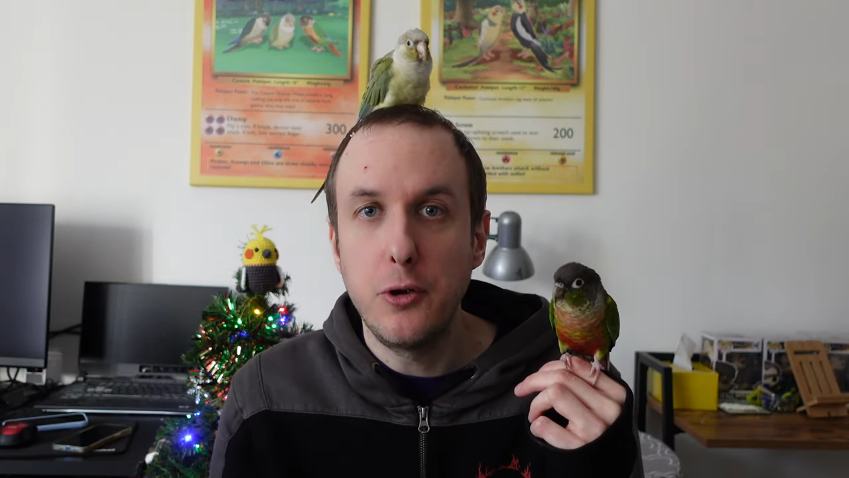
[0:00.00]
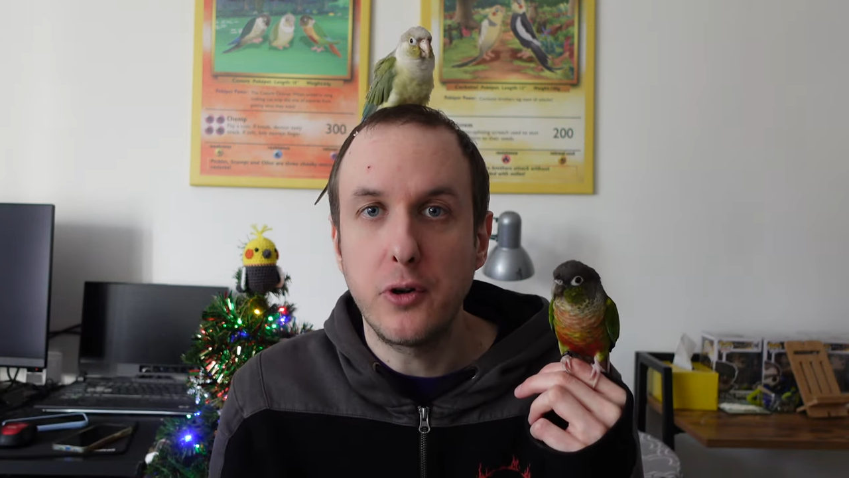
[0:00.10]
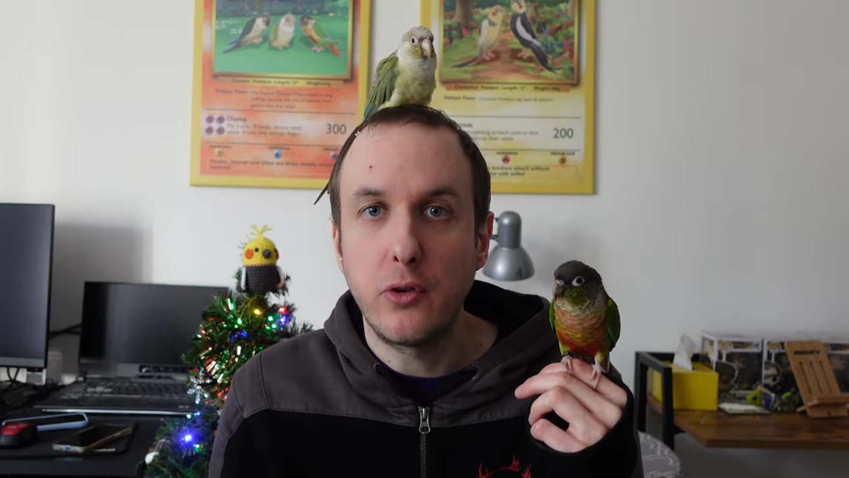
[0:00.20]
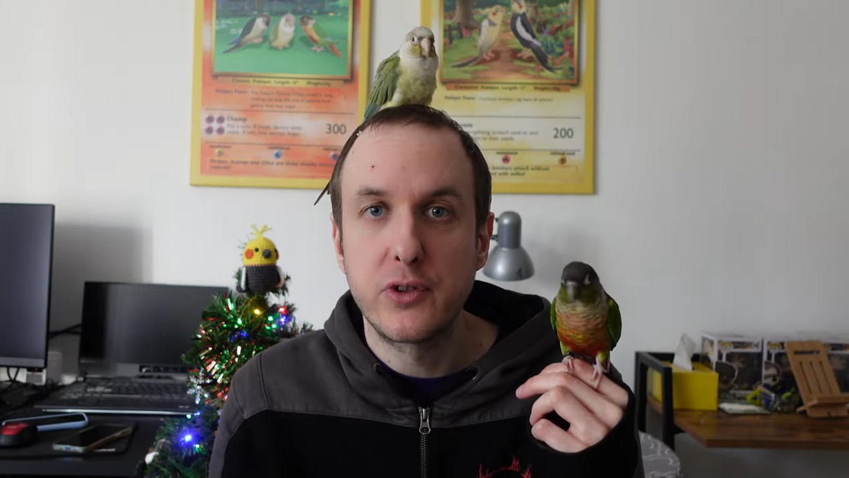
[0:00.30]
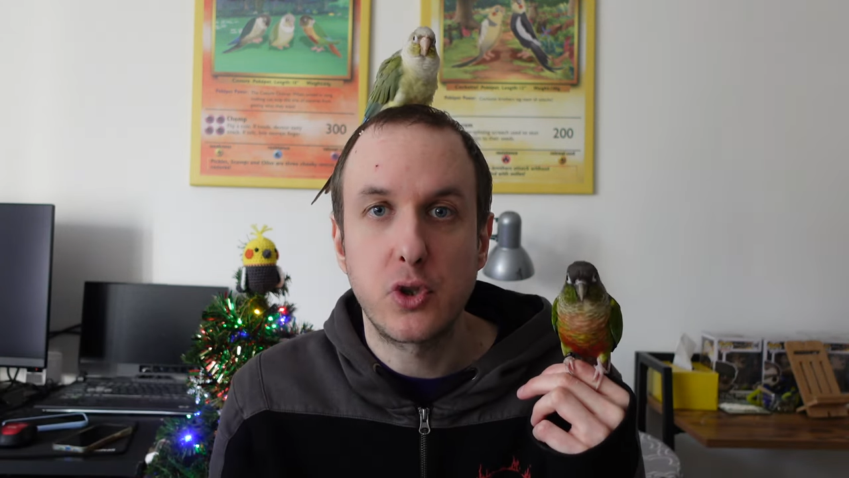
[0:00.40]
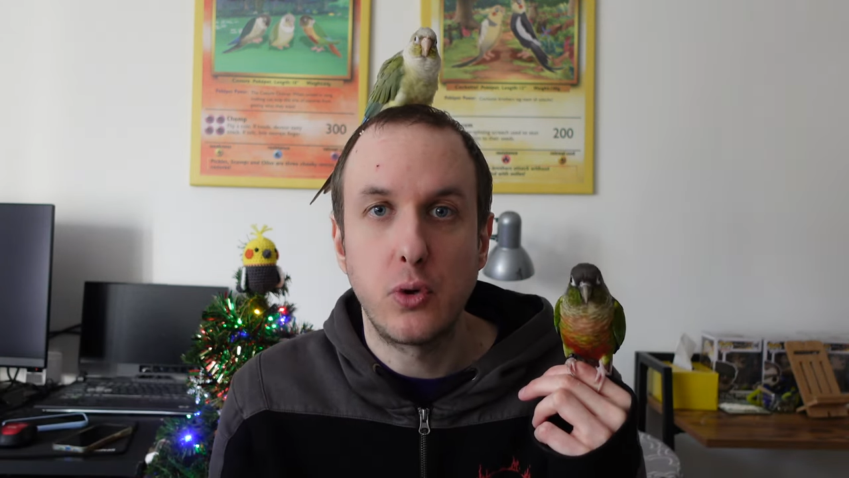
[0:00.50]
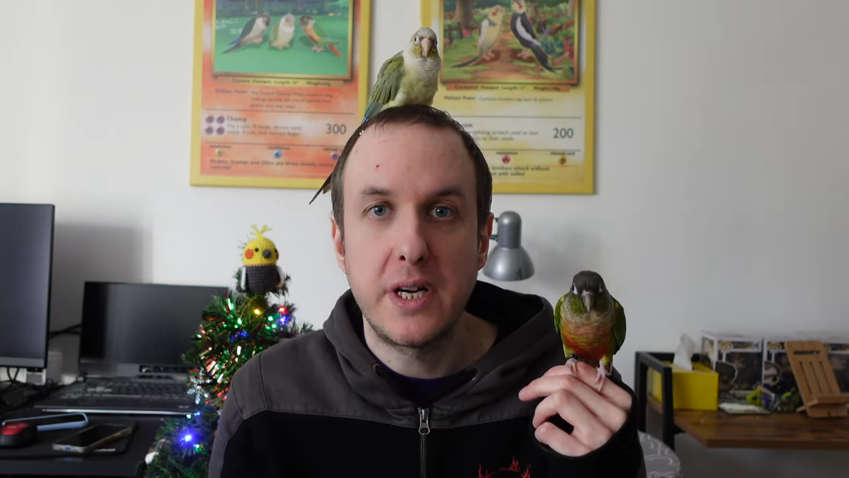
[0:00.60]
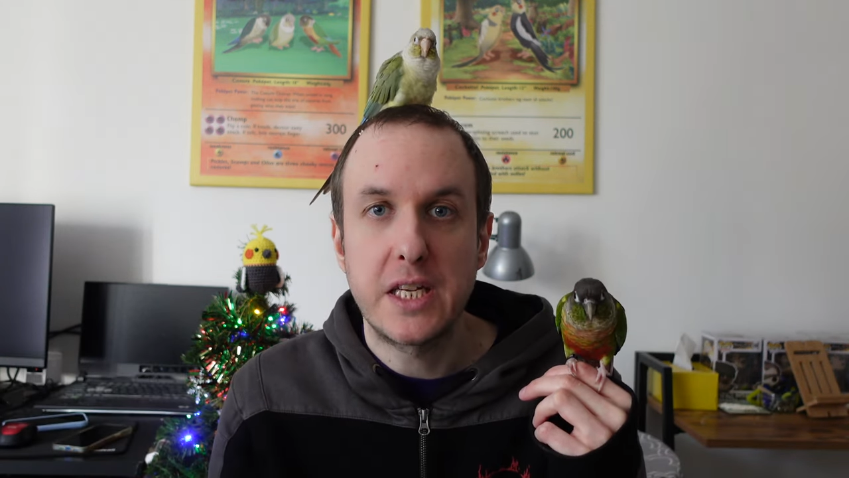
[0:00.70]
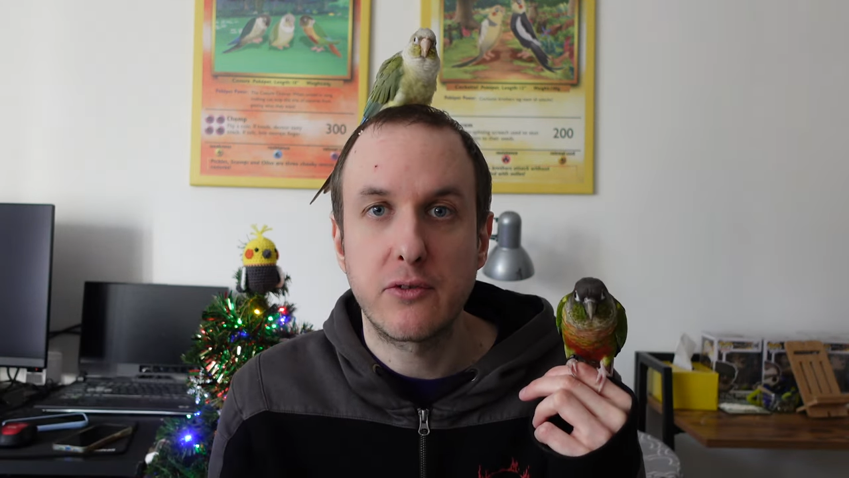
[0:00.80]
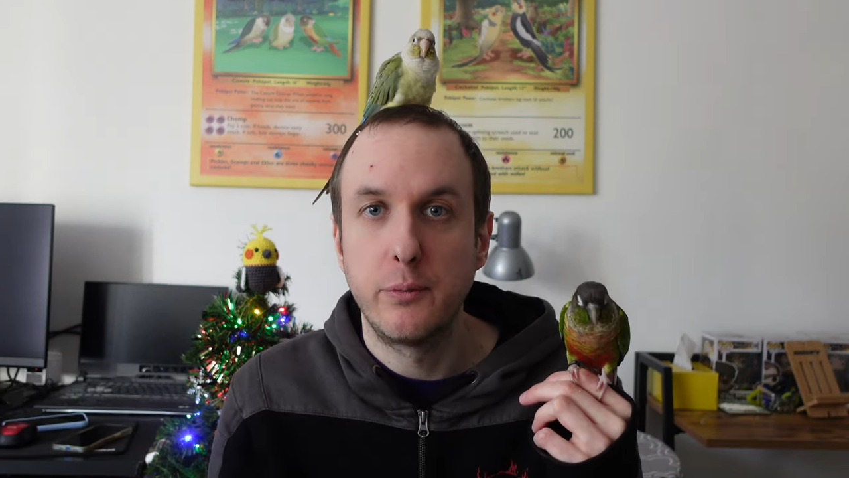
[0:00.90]
load of
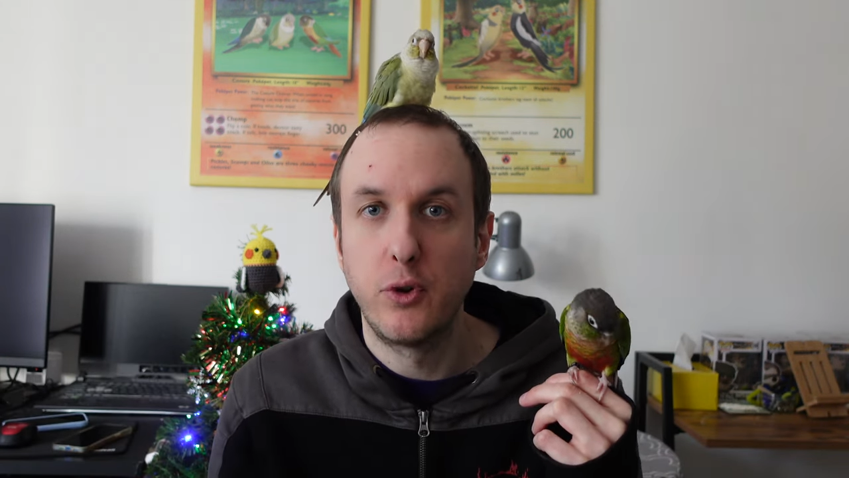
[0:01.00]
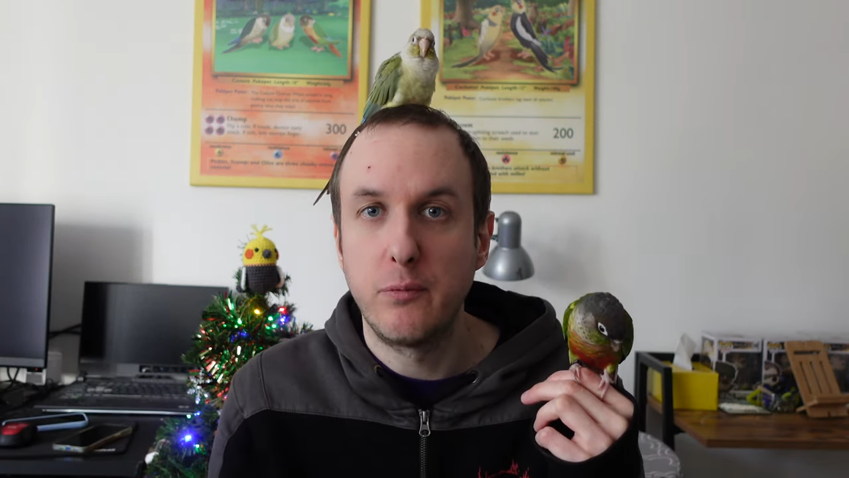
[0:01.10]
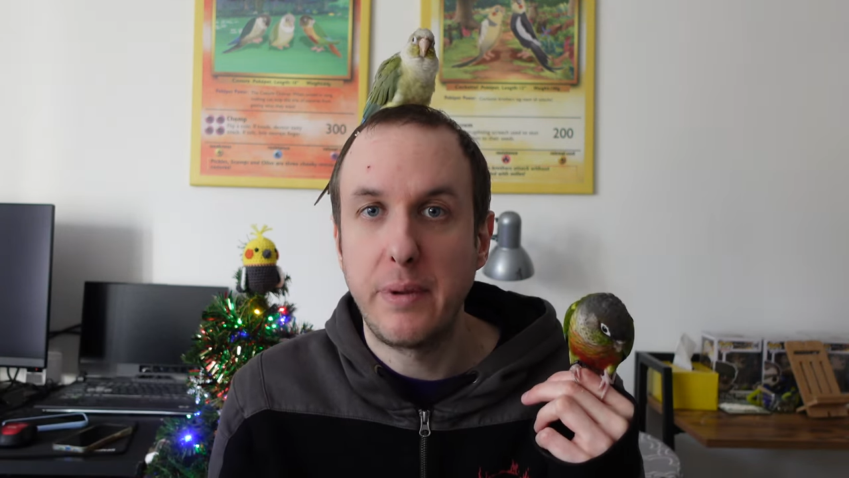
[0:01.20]
toys from Northern